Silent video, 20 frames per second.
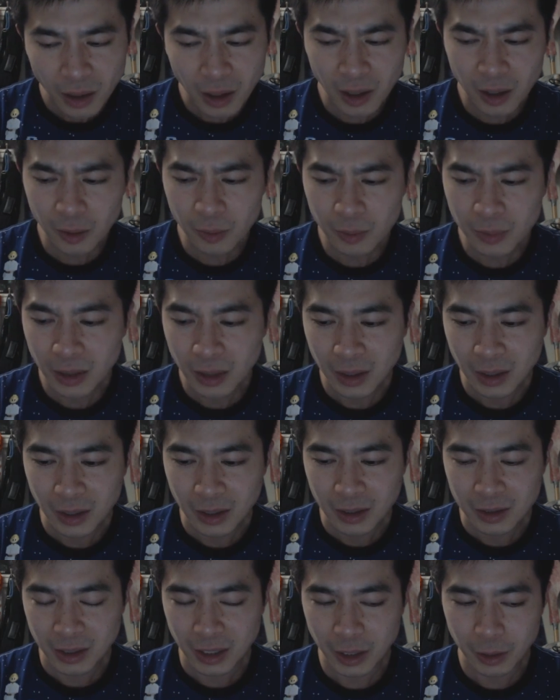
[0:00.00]
Um,
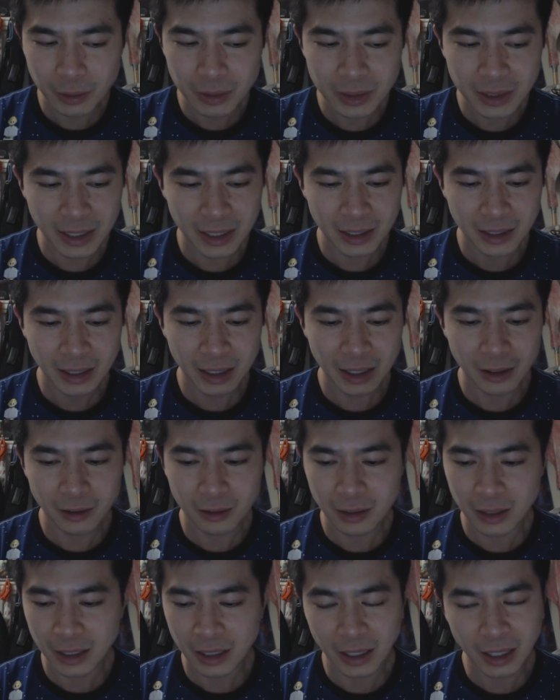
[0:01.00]
so he was saying
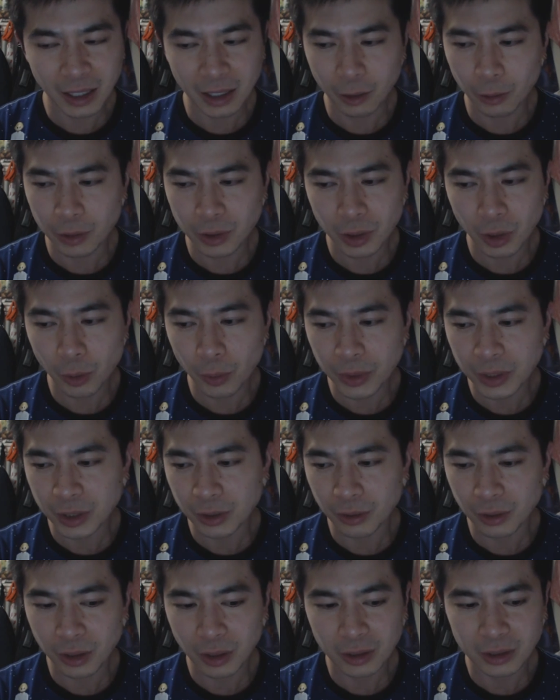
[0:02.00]
how like yeah, it was so
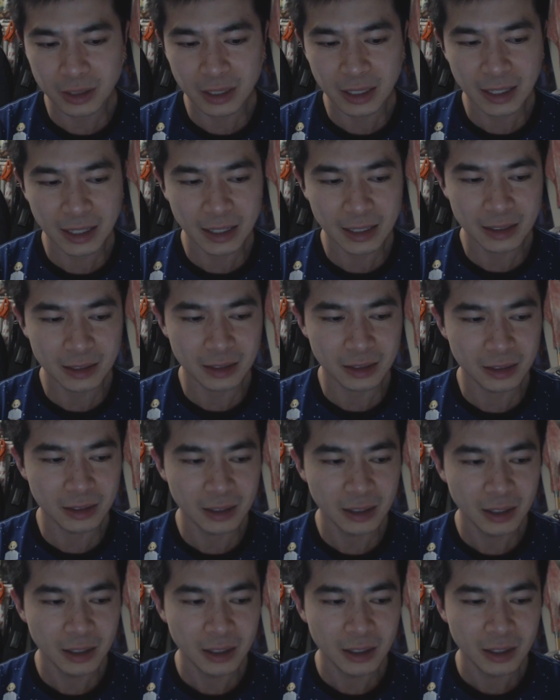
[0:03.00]
original those days, and
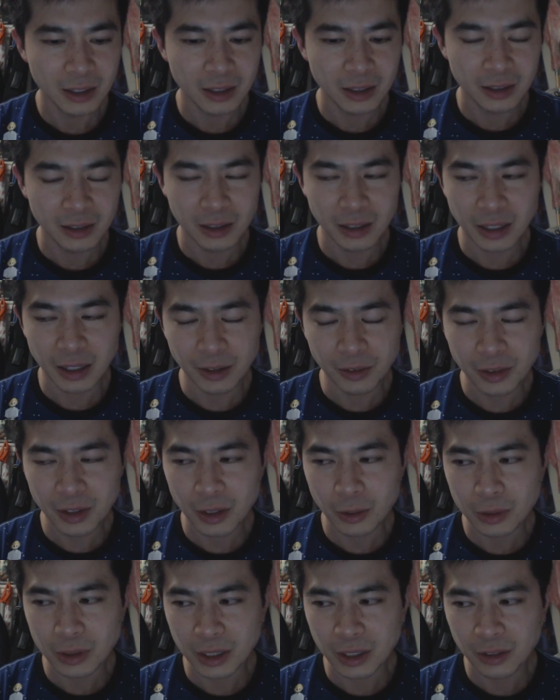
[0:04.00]
yeah,
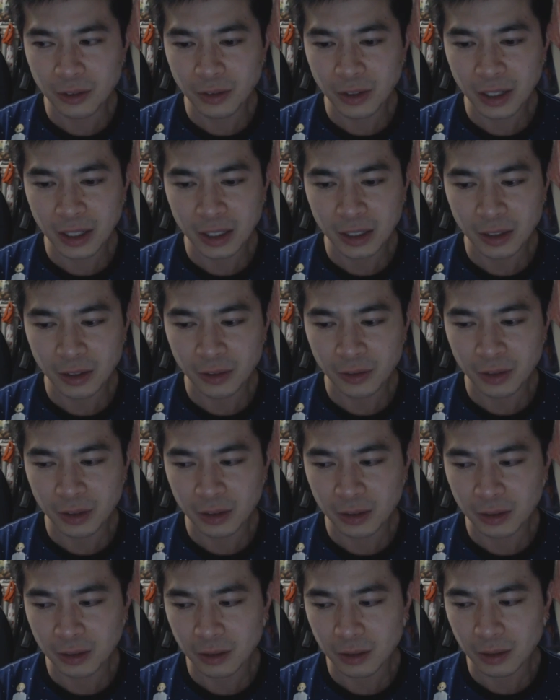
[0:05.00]
everything was innovative,
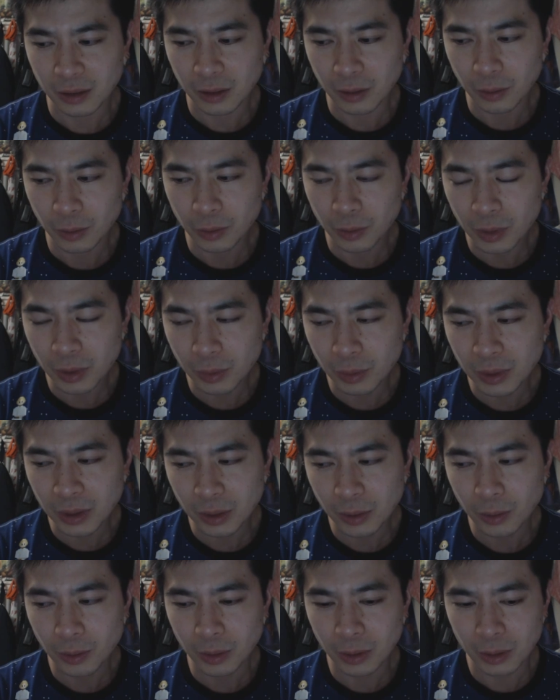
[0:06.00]
and it was really
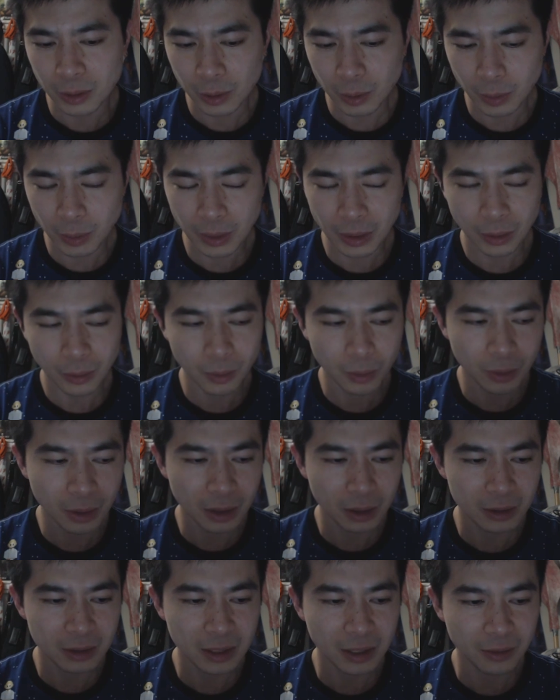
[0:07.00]
really cool. He went through
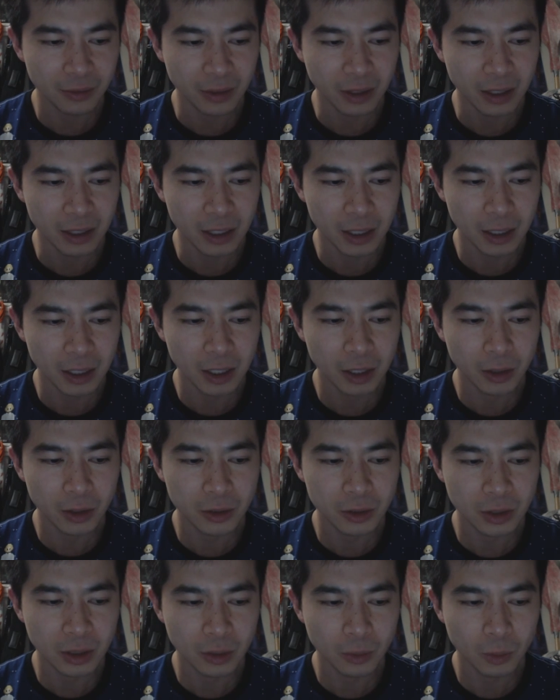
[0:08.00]
all that stuff, and he
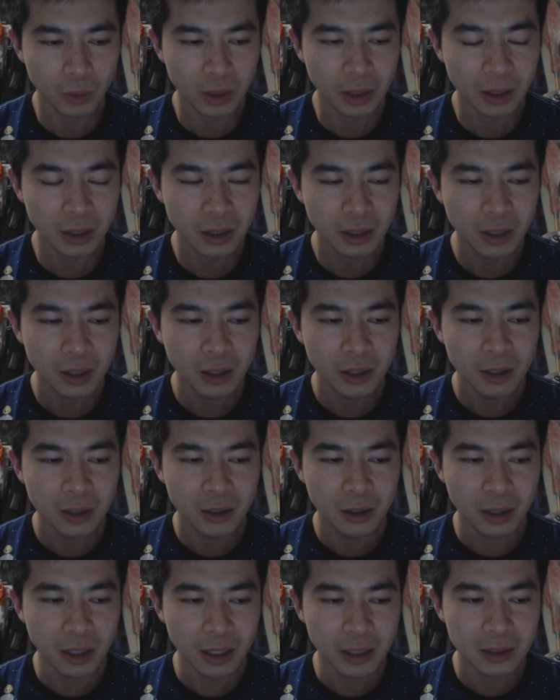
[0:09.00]
goes one of the
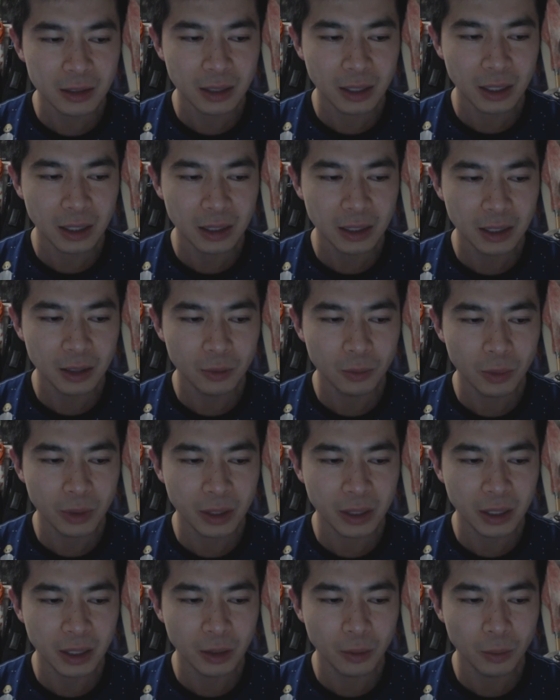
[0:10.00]
things that he did
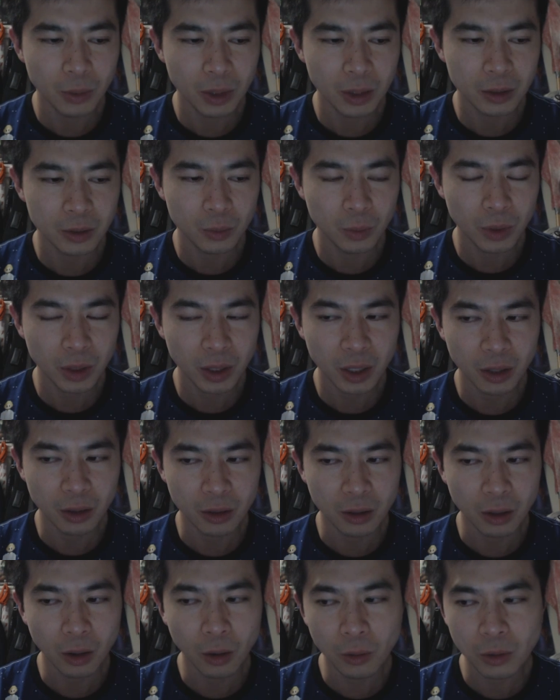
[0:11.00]
when he was working
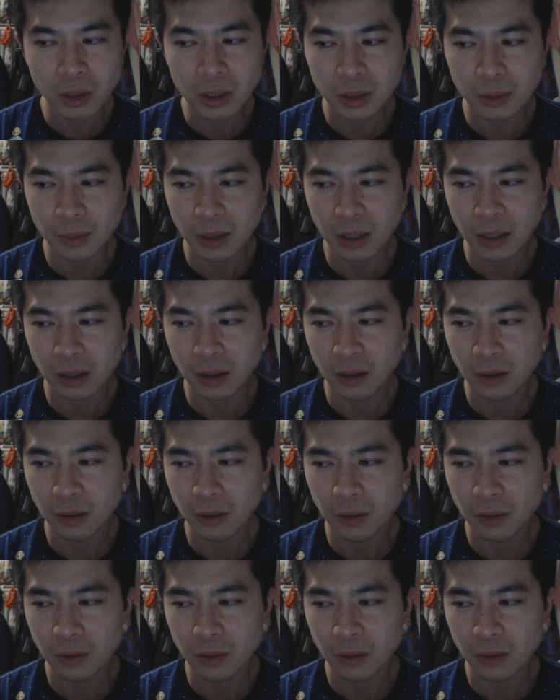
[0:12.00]
on Ultima